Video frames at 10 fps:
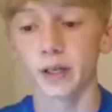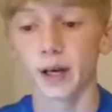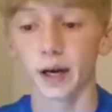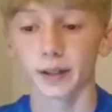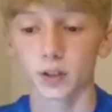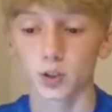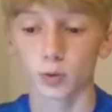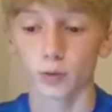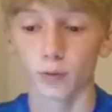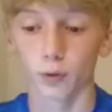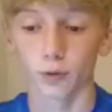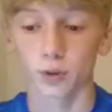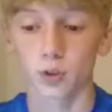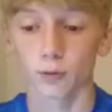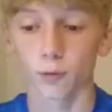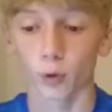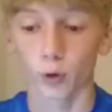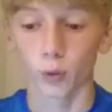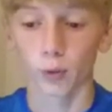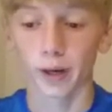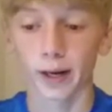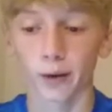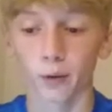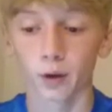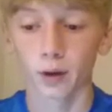against Louisville. They're still 4-0 right now.